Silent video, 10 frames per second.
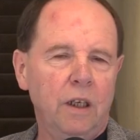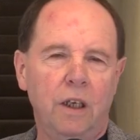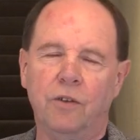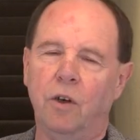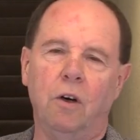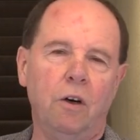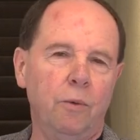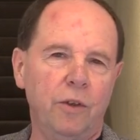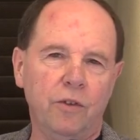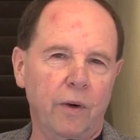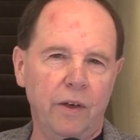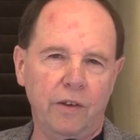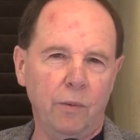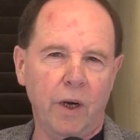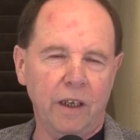It's always
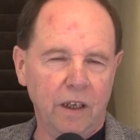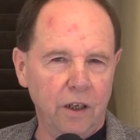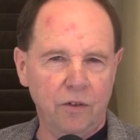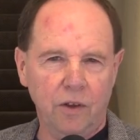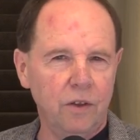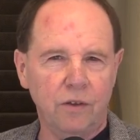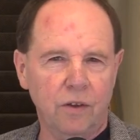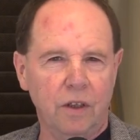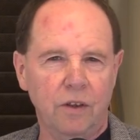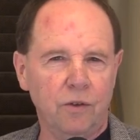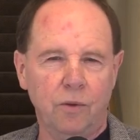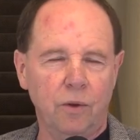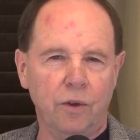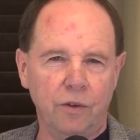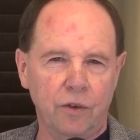crazy. Whitekeys and his and his
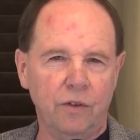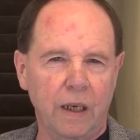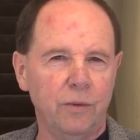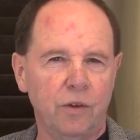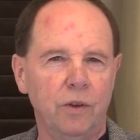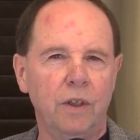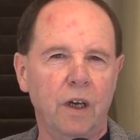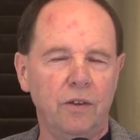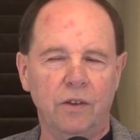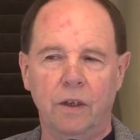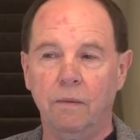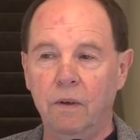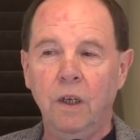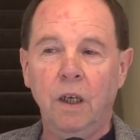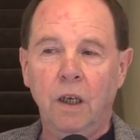crew are just absolutely nuts.
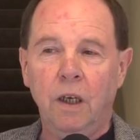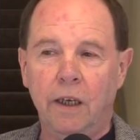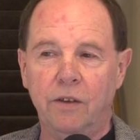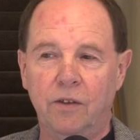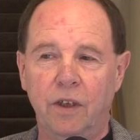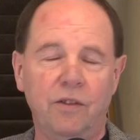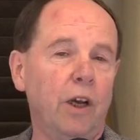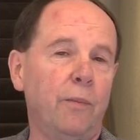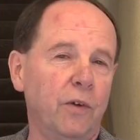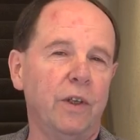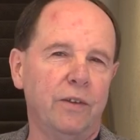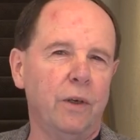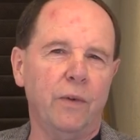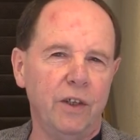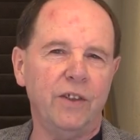And it's it's helpful that
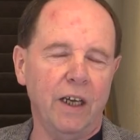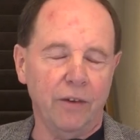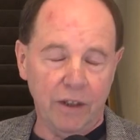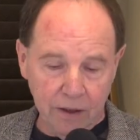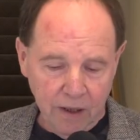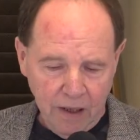they're very talented.